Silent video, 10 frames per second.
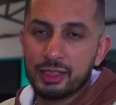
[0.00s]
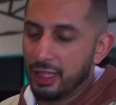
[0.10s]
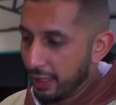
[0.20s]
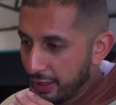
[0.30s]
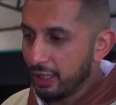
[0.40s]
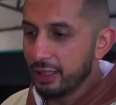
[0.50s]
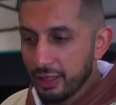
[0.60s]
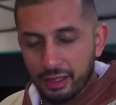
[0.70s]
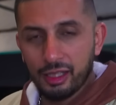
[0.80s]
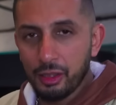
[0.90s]
They
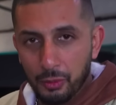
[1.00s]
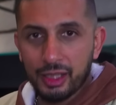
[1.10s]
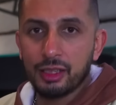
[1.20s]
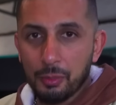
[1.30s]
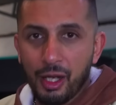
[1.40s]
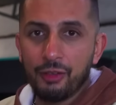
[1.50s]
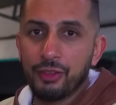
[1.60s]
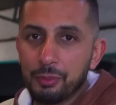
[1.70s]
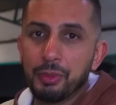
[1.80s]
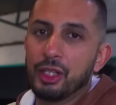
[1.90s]
really went above
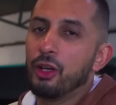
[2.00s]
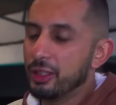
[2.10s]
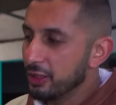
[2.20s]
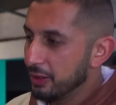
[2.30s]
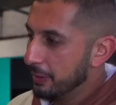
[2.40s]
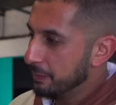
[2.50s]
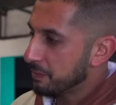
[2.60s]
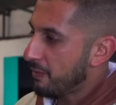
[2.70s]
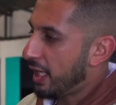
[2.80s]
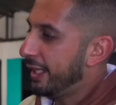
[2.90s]
and beyond.
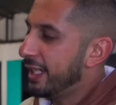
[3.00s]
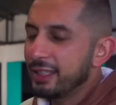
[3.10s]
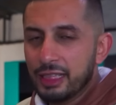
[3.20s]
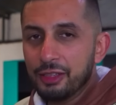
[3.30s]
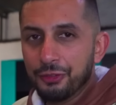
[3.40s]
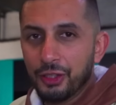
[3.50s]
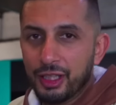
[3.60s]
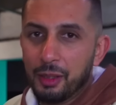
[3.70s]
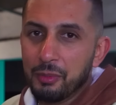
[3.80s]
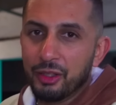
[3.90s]
And I think for
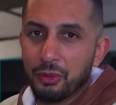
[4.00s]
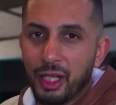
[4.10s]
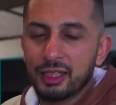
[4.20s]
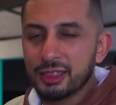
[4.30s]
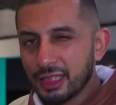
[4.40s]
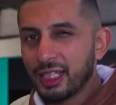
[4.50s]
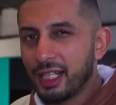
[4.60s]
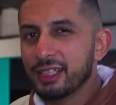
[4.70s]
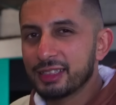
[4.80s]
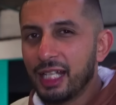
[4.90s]
them as well, it's
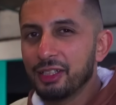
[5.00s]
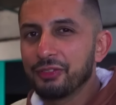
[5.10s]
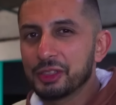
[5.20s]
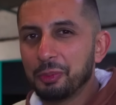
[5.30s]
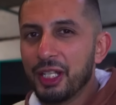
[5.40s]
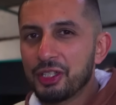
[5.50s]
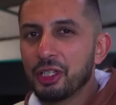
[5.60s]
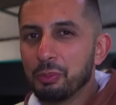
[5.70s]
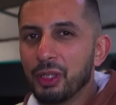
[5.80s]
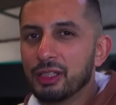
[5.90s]
kind of a
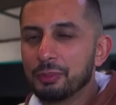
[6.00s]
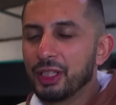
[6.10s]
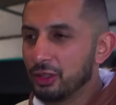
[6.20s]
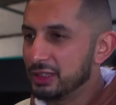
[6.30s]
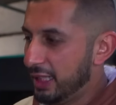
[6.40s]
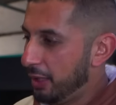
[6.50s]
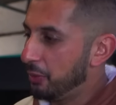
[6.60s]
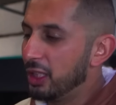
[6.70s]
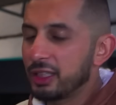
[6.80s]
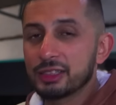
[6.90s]
special build because their
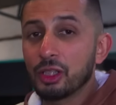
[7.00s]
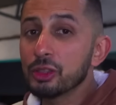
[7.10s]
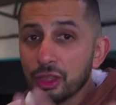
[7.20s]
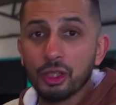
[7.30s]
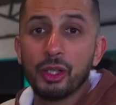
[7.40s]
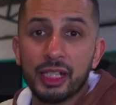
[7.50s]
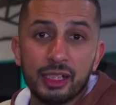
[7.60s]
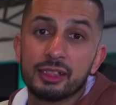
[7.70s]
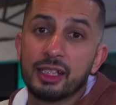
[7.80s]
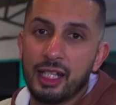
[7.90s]
work is also going
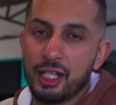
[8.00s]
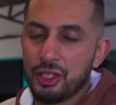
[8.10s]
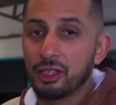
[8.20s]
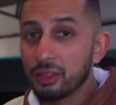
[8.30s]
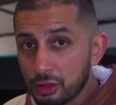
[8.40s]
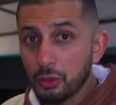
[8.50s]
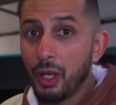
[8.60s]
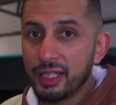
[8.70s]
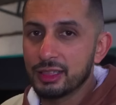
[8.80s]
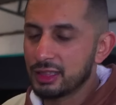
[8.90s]
international
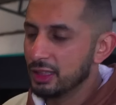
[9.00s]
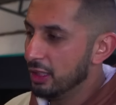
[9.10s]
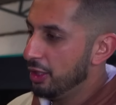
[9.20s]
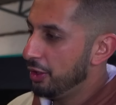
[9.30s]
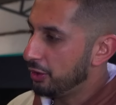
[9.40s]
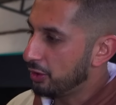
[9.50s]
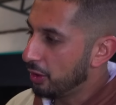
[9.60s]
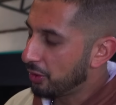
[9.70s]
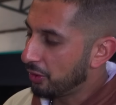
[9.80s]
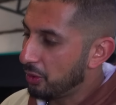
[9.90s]
twice, you
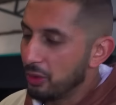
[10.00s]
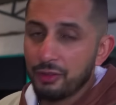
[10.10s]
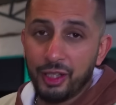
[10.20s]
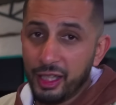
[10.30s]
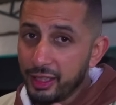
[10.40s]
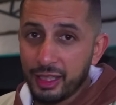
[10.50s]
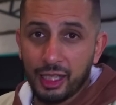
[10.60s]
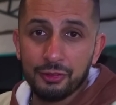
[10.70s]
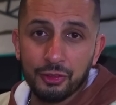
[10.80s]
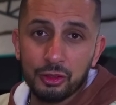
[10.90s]
know, so we're very
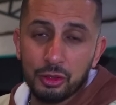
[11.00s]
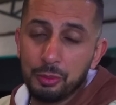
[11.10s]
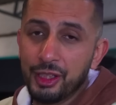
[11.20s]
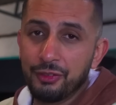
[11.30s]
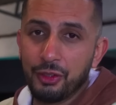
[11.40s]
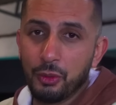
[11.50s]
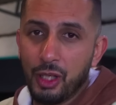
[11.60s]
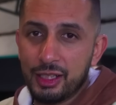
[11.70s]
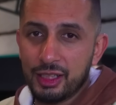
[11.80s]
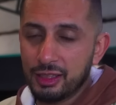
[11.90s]
grateful. To me, if you're
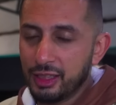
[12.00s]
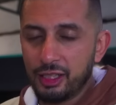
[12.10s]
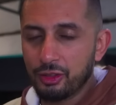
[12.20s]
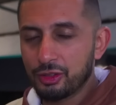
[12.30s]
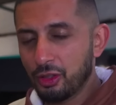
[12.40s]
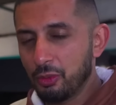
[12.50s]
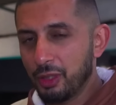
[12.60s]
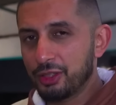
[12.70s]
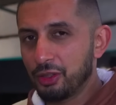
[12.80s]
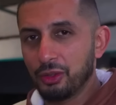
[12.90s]
watching, thank you so
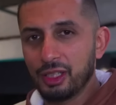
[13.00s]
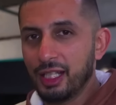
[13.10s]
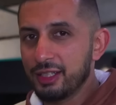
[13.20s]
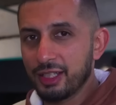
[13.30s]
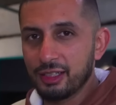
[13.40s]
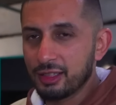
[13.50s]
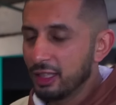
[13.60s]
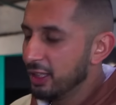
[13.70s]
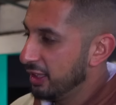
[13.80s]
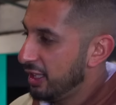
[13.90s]
much. You're a legend.
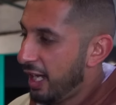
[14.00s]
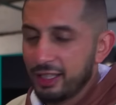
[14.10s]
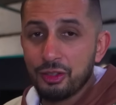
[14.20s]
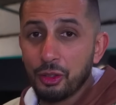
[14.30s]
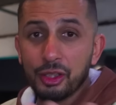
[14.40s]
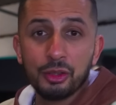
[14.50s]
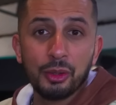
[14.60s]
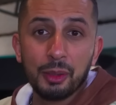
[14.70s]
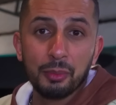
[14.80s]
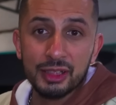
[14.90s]
I enjoy
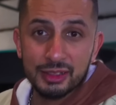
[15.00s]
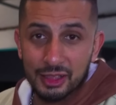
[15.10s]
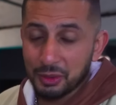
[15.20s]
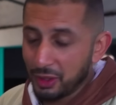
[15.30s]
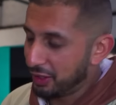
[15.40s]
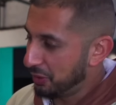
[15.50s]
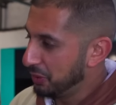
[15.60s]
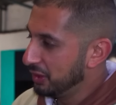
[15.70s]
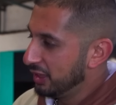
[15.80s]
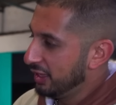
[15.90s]
doing business with you.
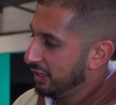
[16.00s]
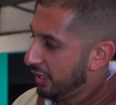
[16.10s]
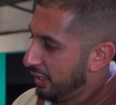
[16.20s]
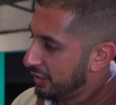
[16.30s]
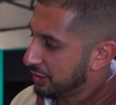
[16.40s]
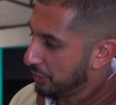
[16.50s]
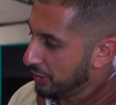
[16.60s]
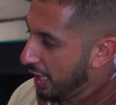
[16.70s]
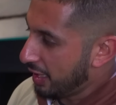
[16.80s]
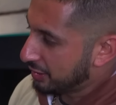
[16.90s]
So
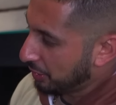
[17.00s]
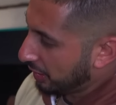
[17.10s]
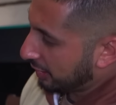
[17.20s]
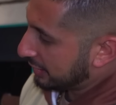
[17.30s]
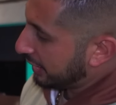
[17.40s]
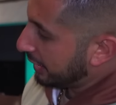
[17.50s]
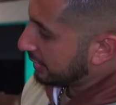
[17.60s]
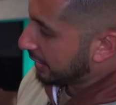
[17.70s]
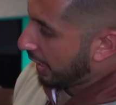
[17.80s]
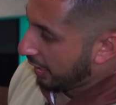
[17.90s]
yeah, so the
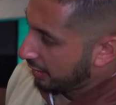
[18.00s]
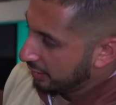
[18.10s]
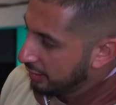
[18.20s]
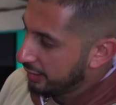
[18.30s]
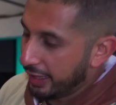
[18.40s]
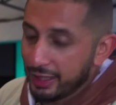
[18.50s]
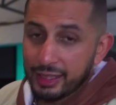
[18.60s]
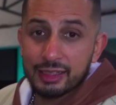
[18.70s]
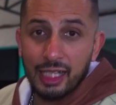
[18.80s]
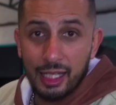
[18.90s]
seats are
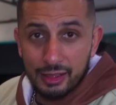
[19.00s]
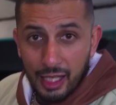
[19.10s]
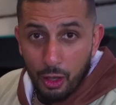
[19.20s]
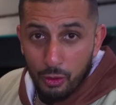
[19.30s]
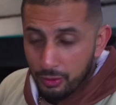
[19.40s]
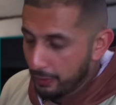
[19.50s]
getting done now.